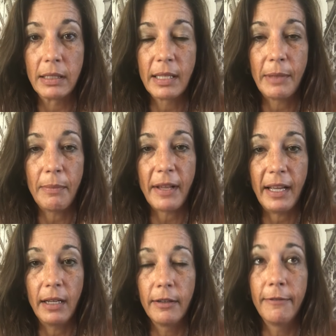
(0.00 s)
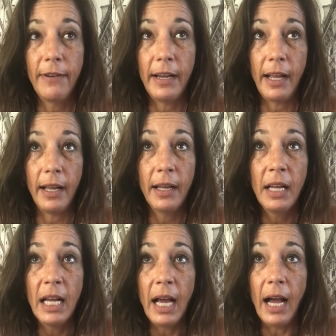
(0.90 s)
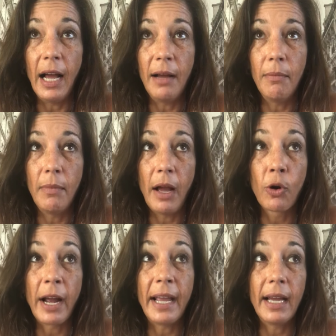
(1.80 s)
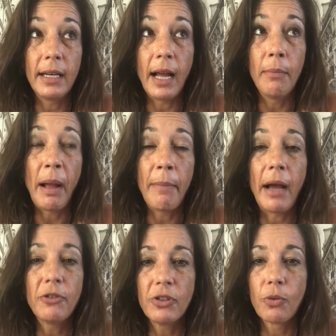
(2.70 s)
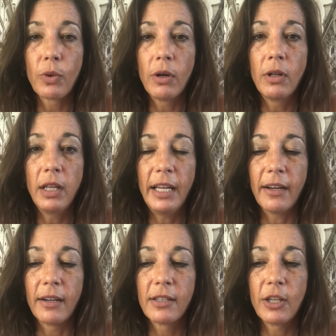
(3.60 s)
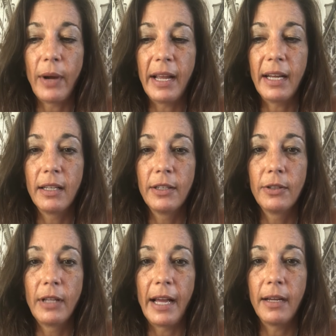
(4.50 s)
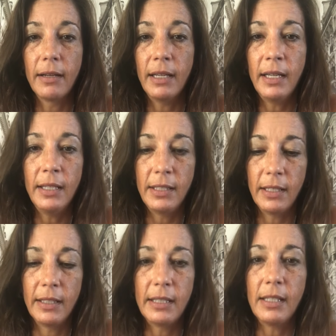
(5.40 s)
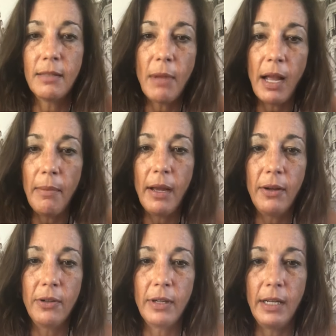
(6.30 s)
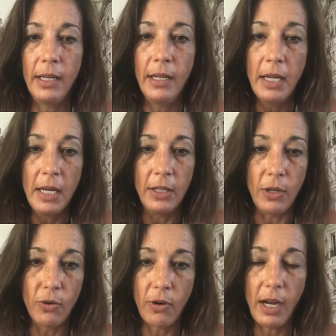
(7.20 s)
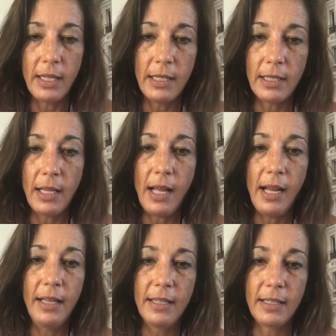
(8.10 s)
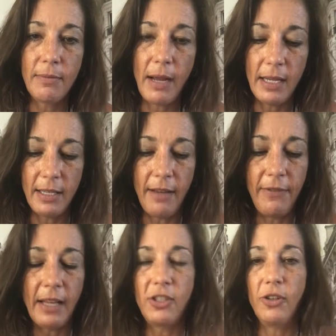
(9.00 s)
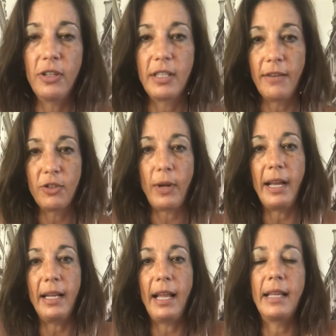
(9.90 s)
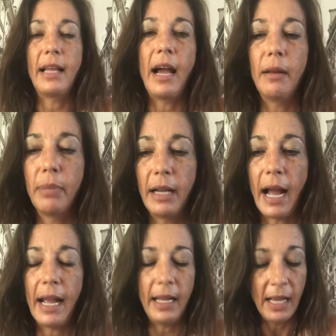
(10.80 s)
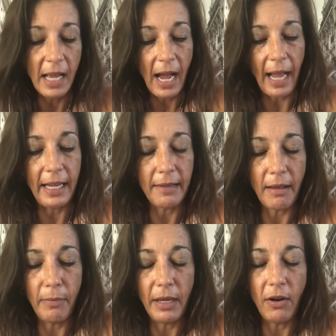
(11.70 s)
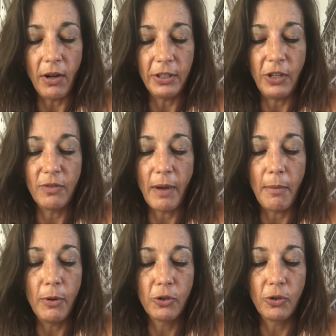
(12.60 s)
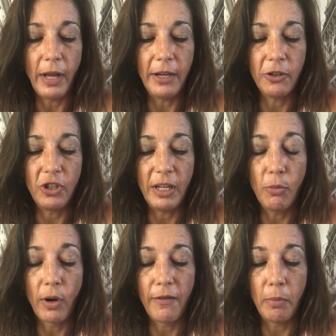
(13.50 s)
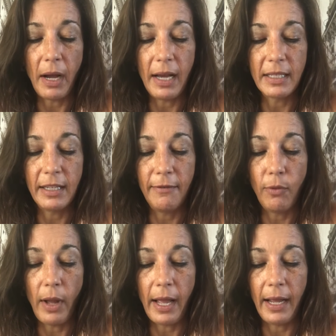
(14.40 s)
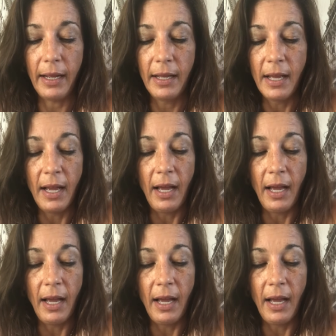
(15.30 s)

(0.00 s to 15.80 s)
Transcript: sometimes I get a little funny, um, or I get my boundaries are real clear, so I get a little like, uh, this is my boundary, don't cross this line, this is my stuff, that's your stuff, so I get like that. But I, I guess I'm being called to use my emotional energy in more of a positive way.